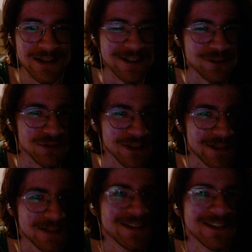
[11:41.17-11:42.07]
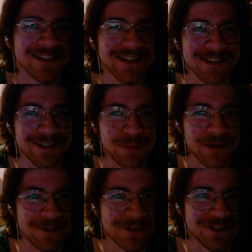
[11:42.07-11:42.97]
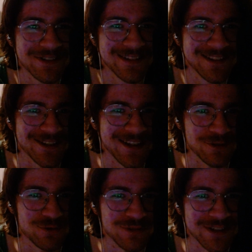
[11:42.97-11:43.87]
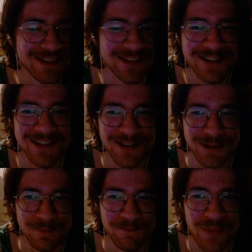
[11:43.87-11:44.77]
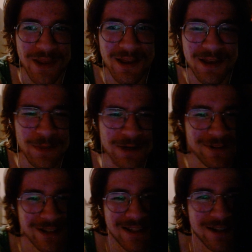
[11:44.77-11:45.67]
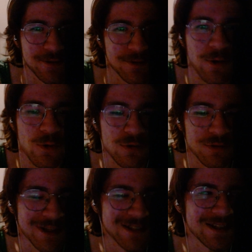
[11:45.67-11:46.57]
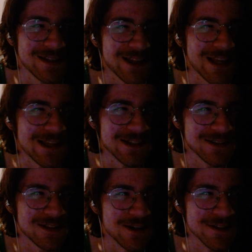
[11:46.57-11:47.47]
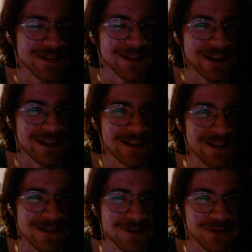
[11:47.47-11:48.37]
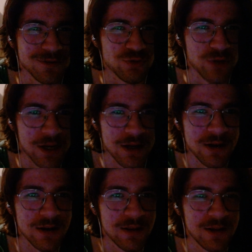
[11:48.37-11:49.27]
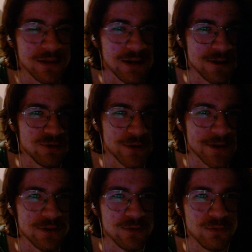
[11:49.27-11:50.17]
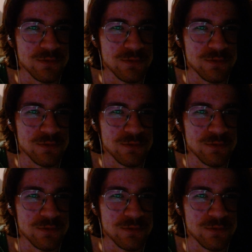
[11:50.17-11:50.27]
tricked. Pretty much just got tricked. But I mean, that's like that's like the Chaos Gods like thing. It's just trick. They're gonna trick you